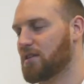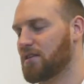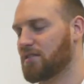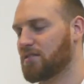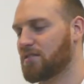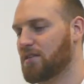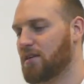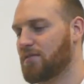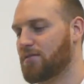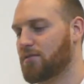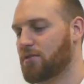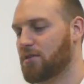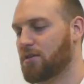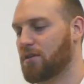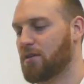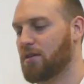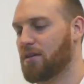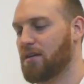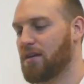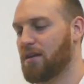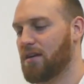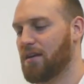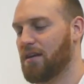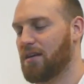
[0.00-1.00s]
It's never a
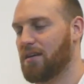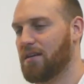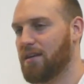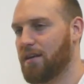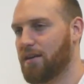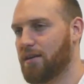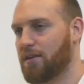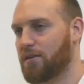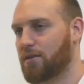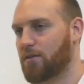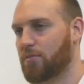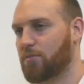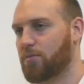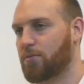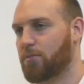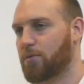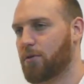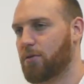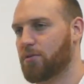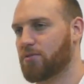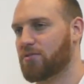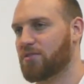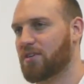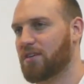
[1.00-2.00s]
linear
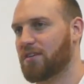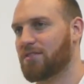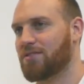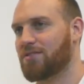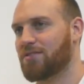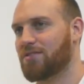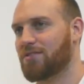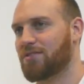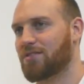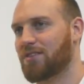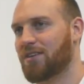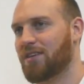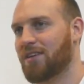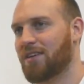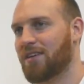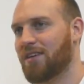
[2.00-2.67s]
process.